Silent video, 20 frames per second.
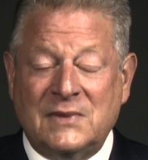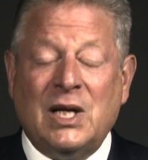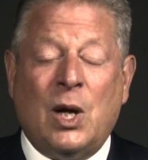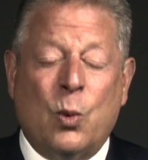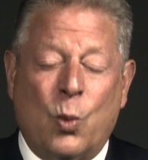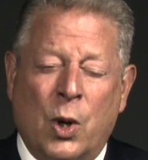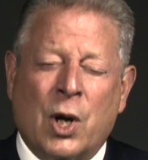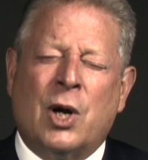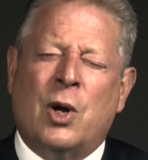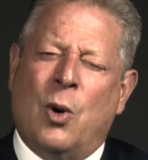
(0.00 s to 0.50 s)

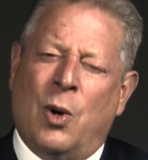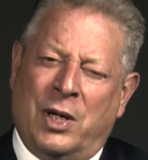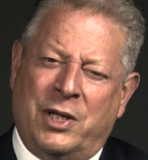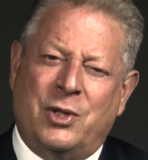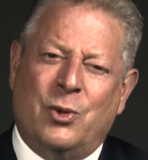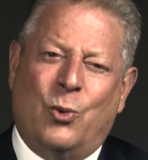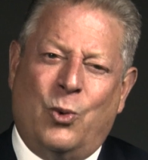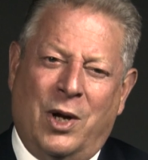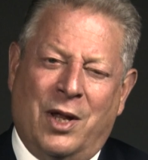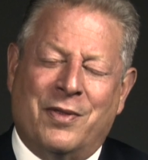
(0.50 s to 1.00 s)
We're going to
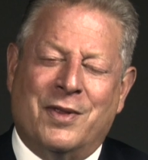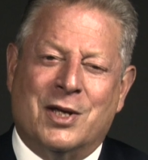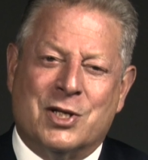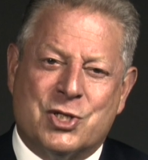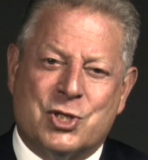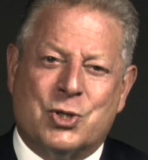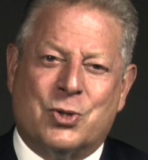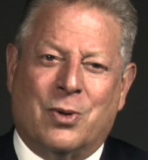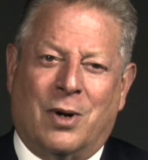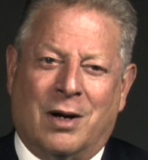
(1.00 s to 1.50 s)
win this
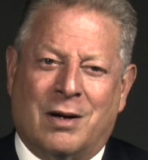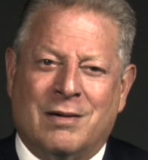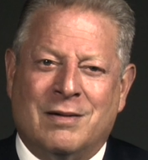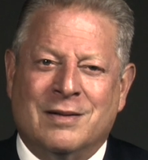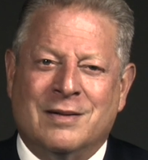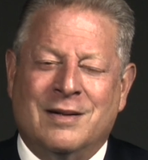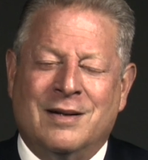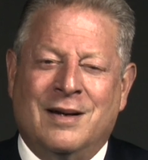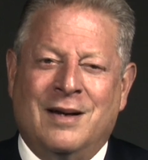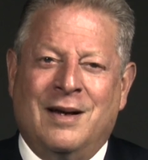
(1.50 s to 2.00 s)
struggle.
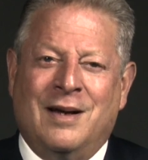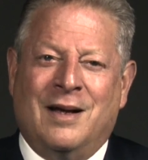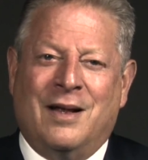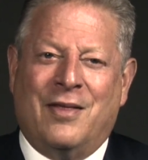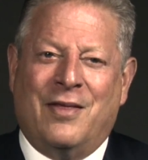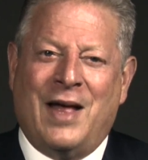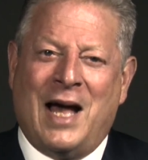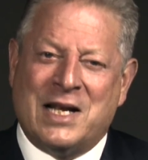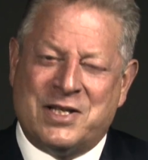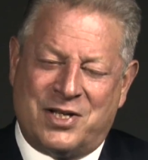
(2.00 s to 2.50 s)

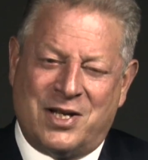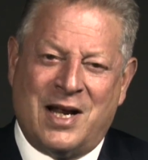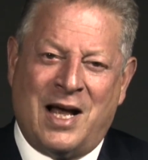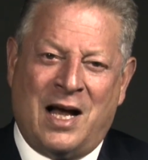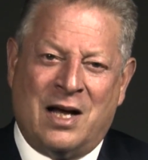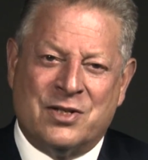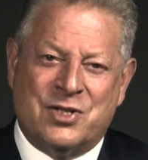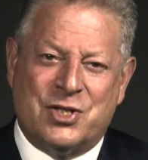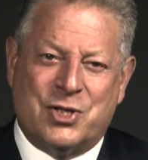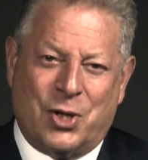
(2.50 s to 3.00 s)
That's
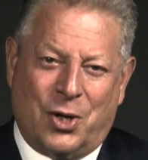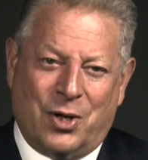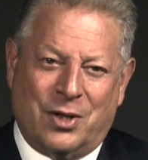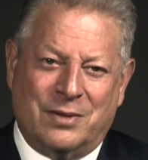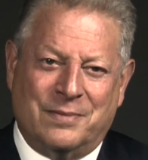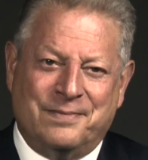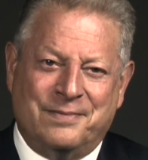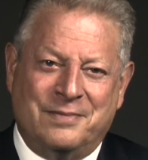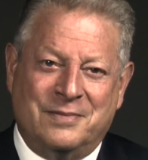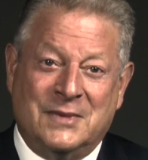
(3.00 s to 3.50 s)
now certain.
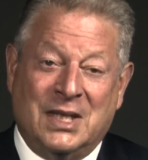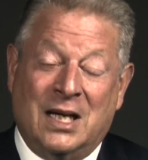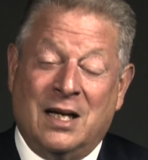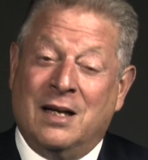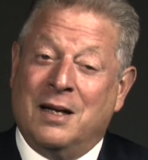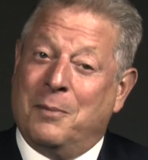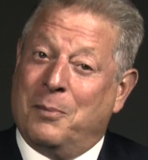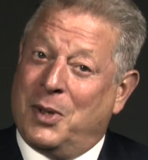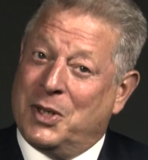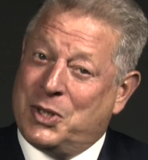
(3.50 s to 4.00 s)

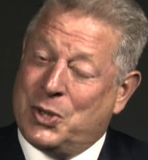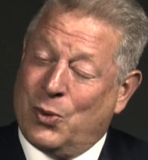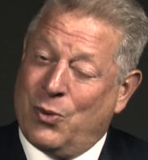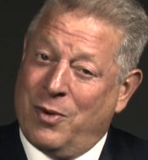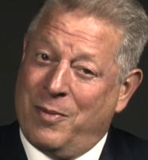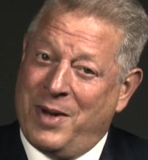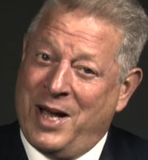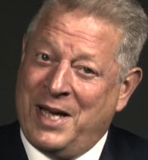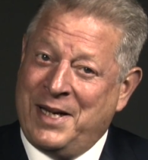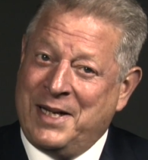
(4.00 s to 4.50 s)
But the
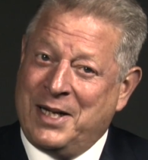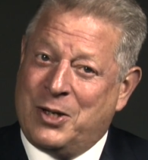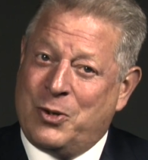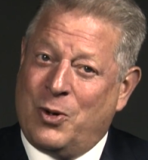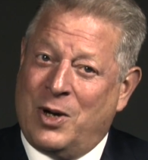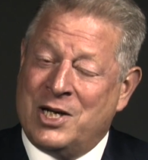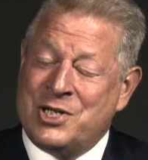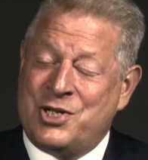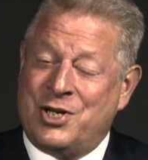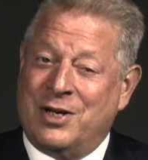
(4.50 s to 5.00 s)
remaining
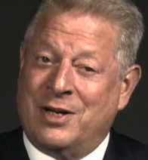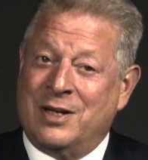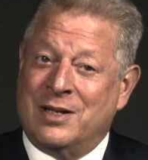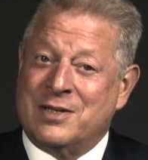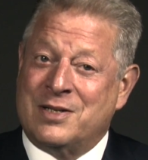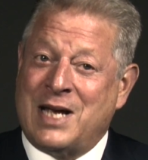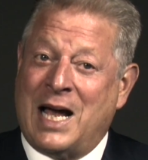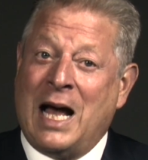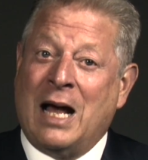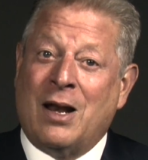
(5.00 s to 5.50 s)
question
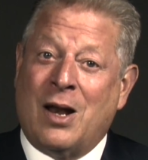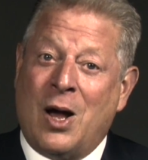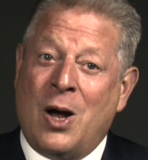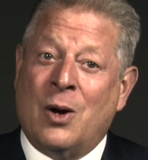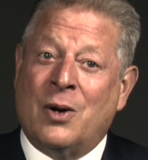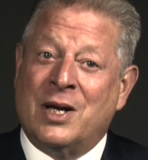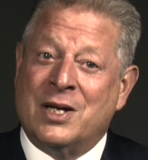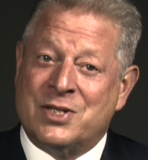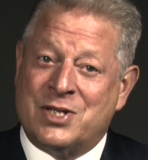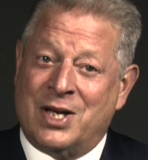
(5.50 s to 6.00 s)
is, how
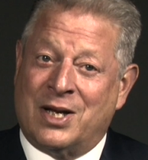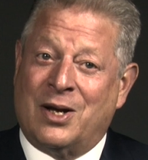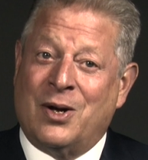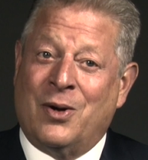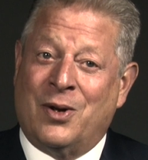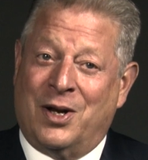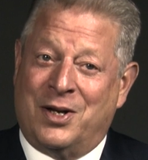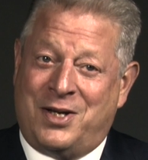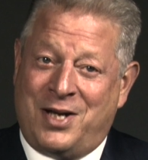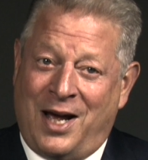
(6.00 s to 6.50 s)
long is it
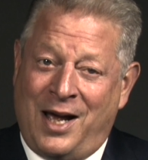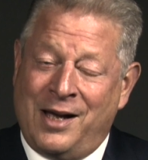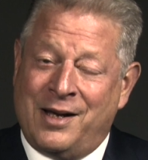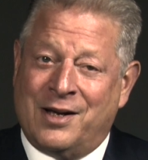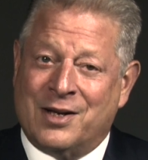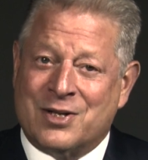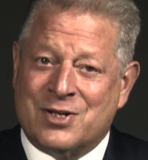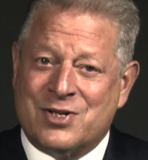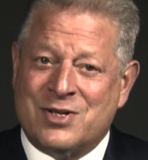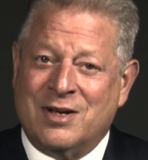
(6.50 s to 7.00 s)
going to take
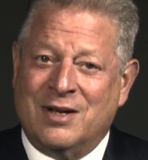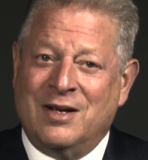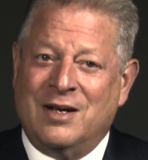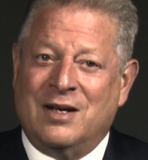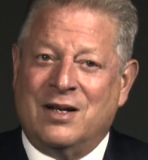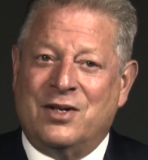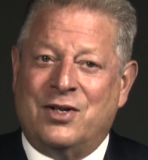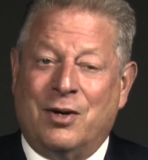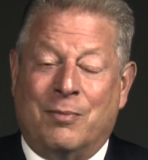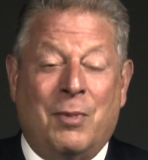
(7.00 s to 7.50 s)
us
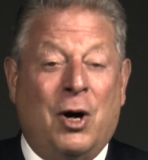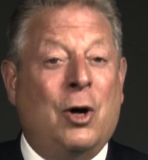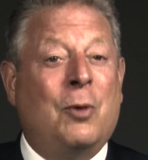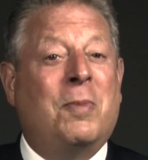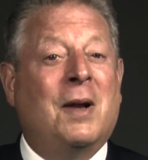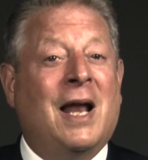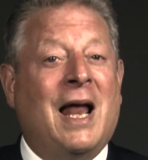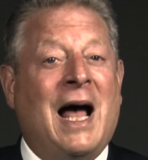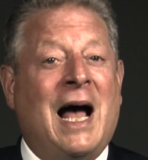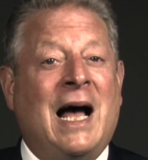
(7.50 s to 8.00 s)
to
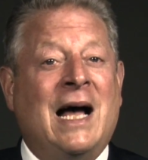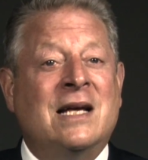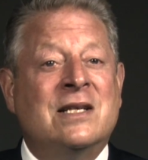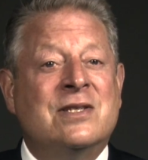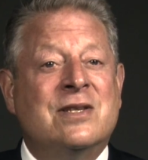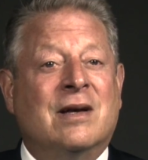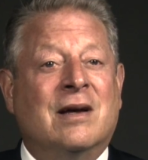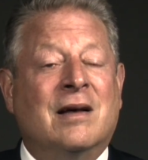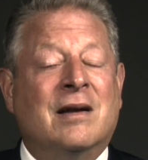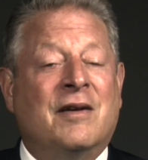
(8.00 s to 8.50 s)
mobilize
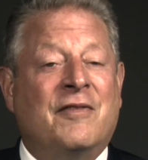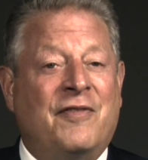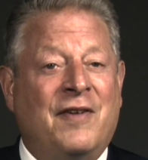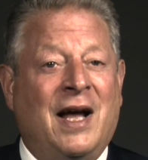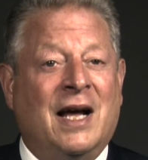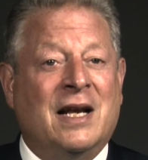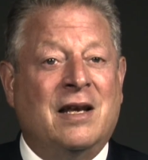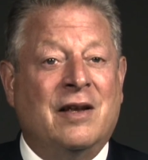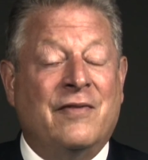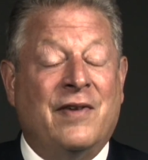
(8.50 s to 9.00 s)
an
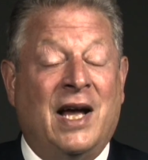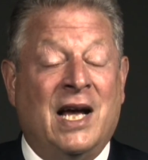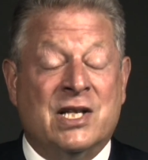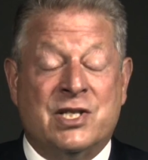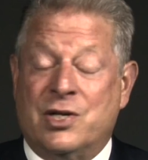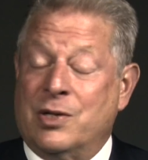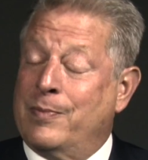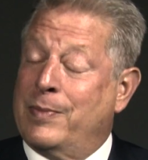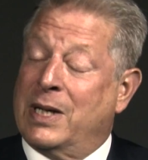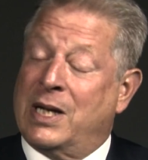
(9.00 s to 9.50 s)
effective
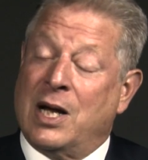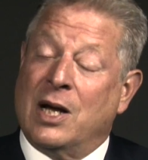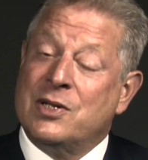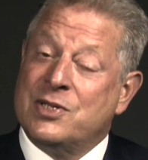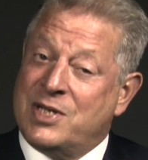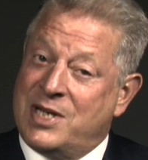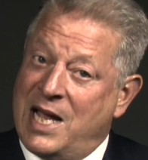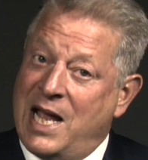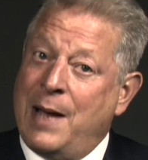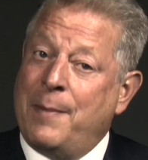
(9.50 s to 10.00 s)
answer? Because
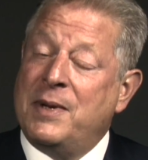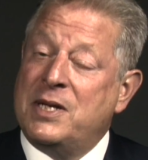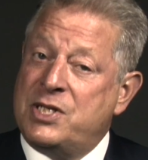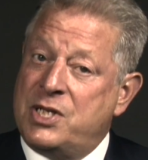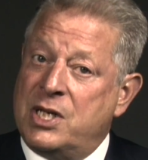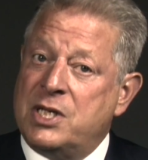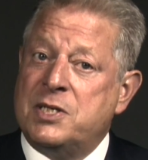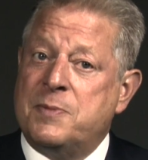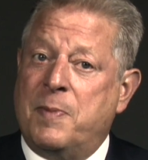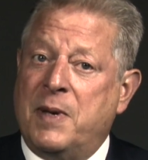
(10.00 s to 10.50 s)
damage
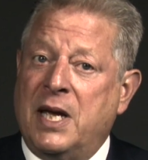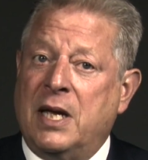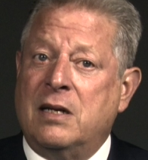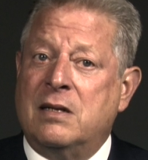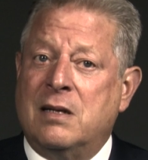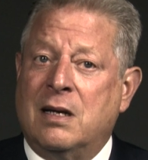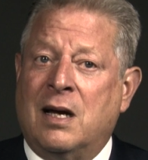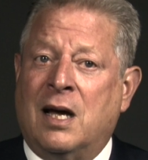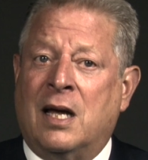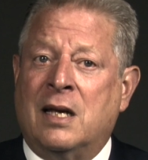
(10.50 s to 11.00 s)
is being
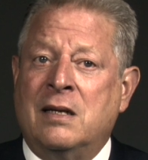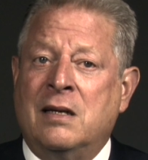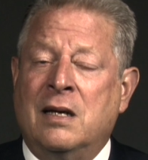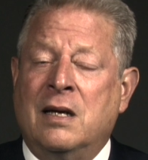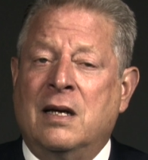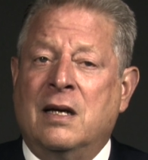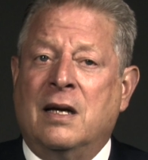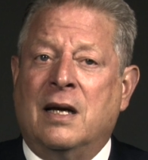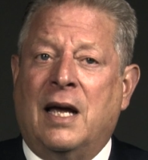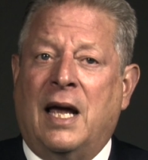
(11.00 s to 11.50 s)
done
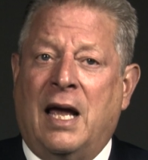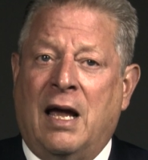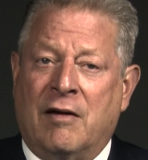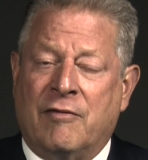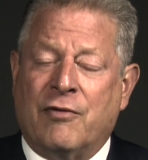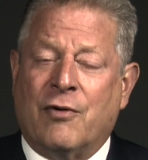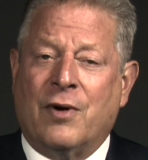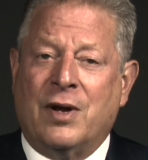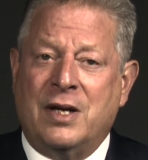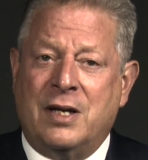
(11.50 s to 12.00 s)

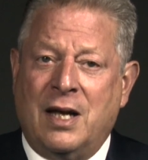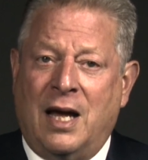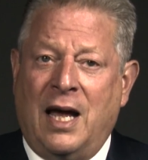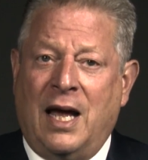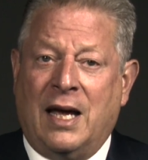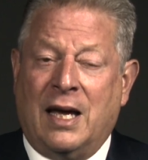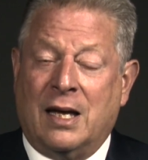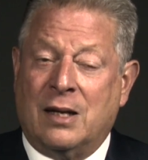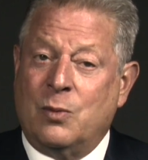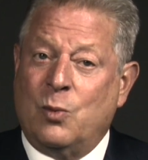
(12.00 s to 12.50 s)
every
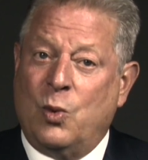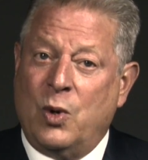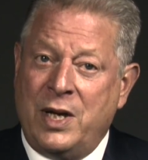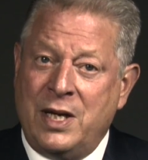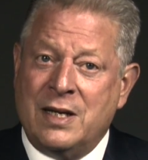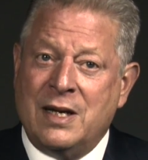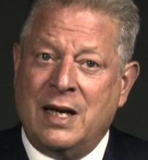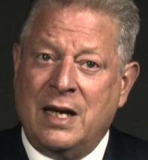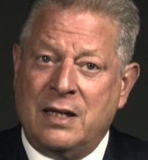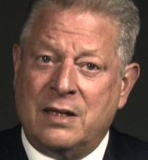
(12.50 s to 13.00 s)
day, and we
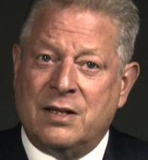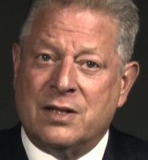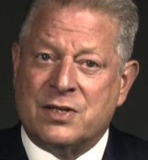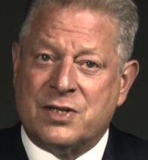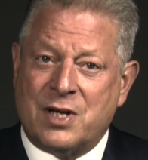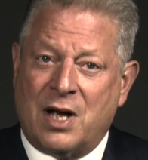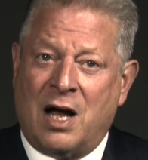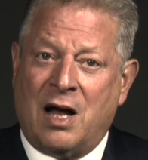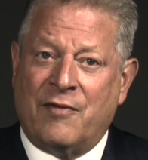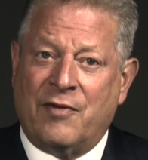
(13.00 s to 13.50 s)
need to
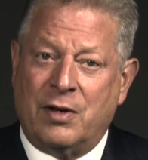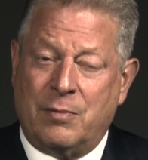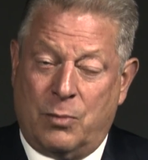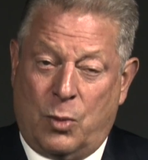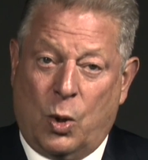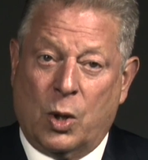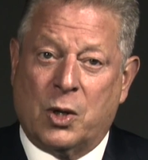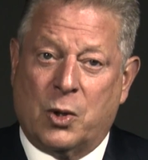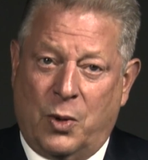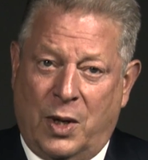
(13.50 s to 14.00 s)
solve it
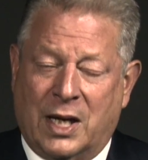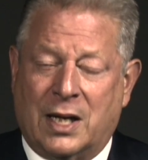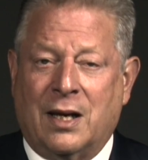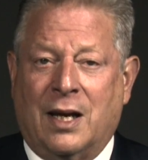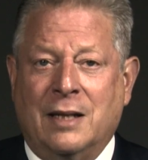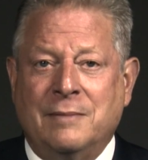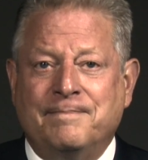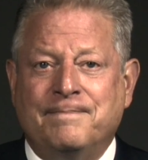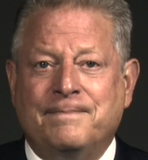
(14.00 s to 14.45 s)
more quickly.